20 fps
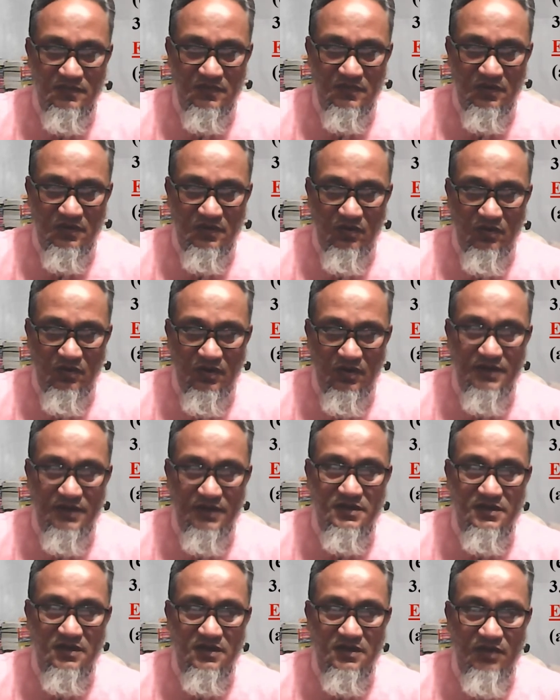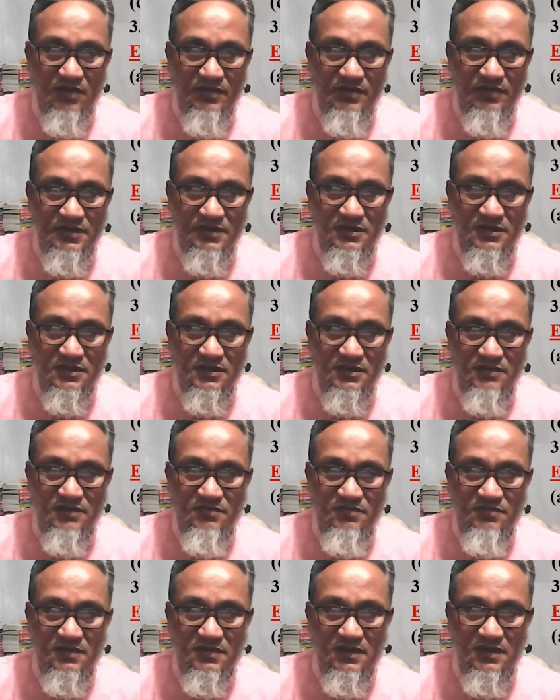College noun adjective.
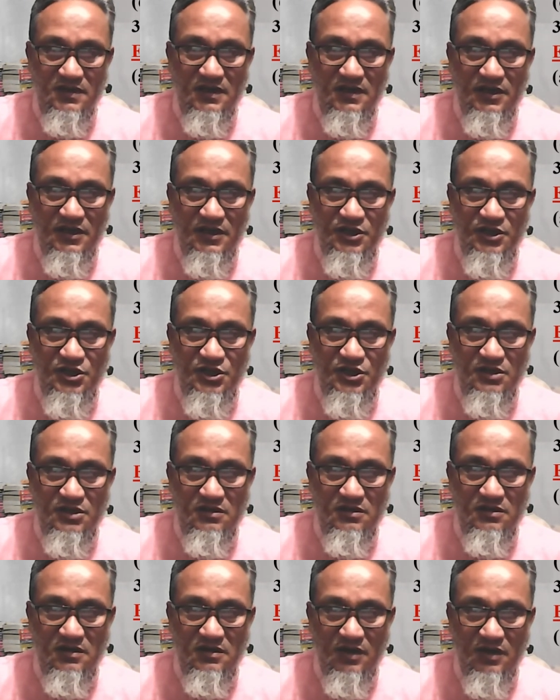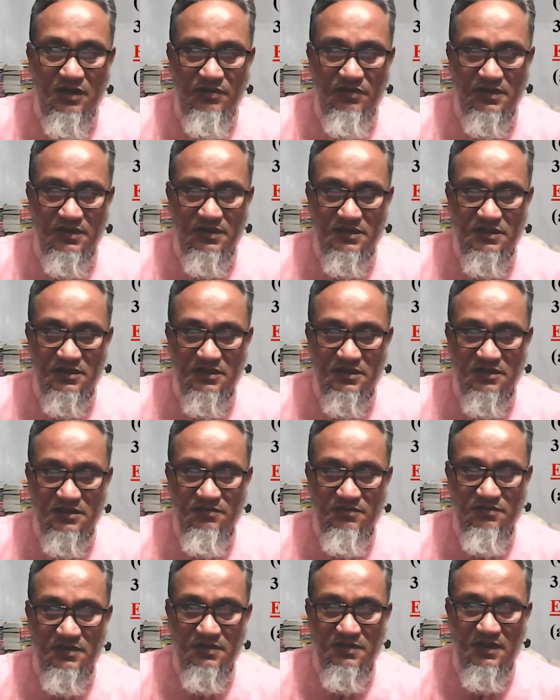English noun adjective.
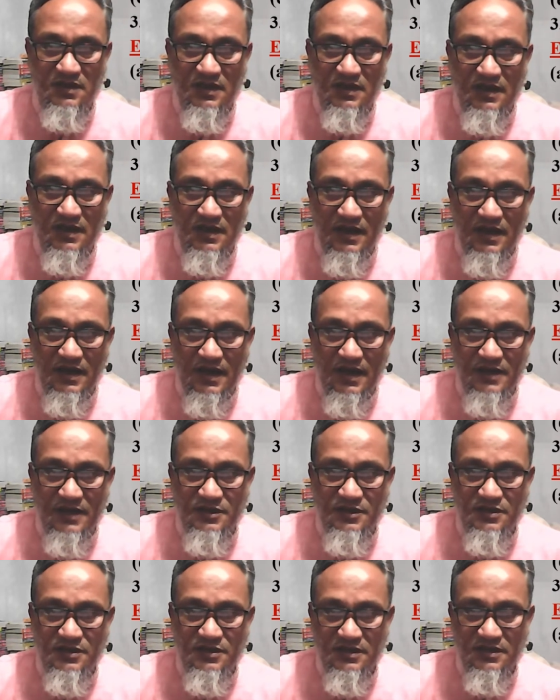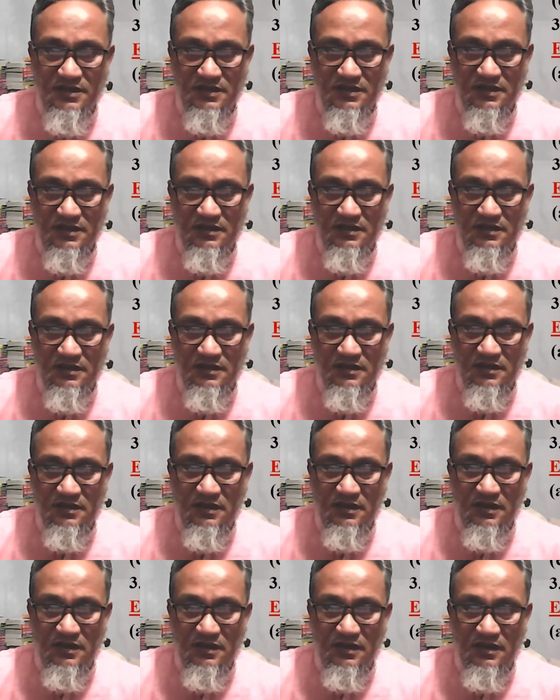And teacher
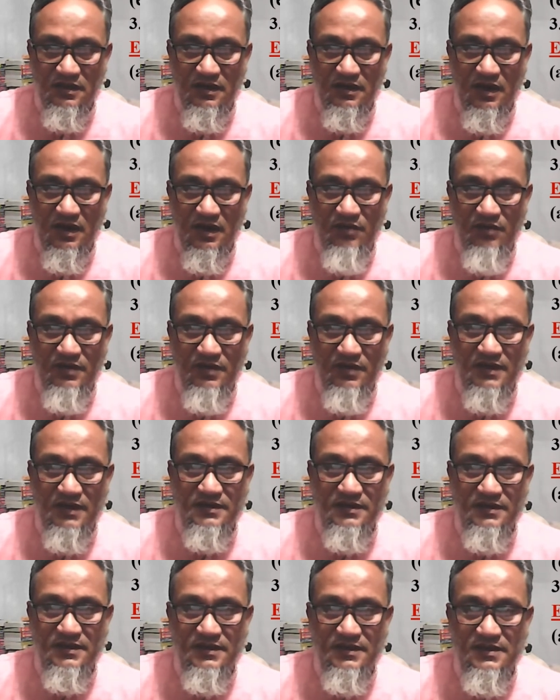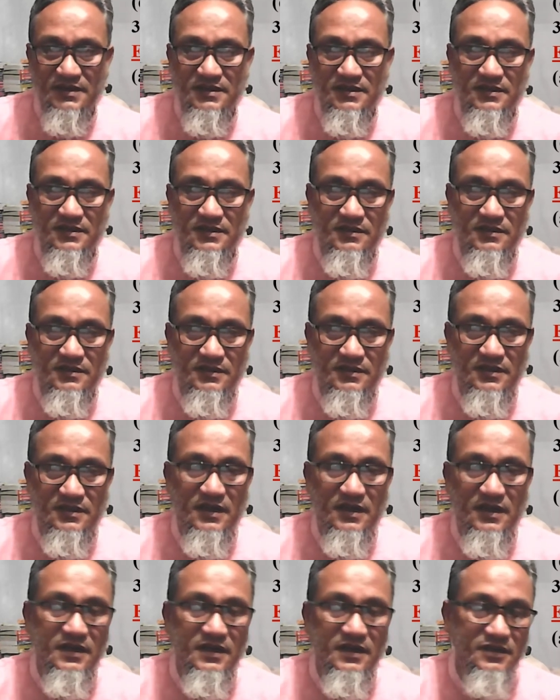noun, and this teacher is the
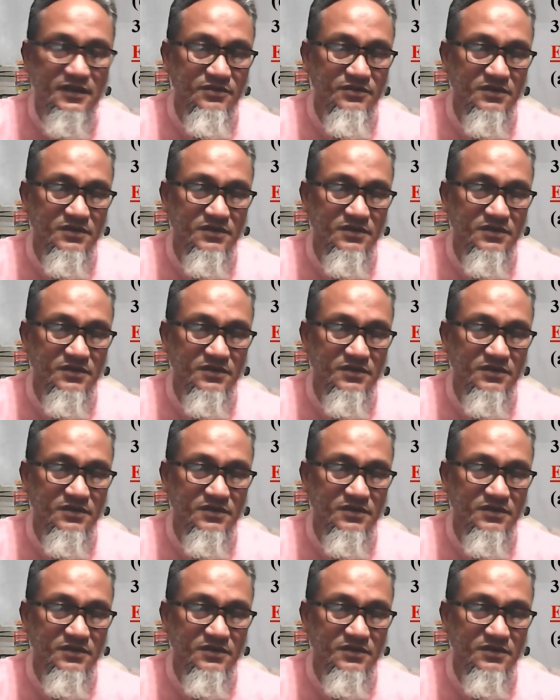head word.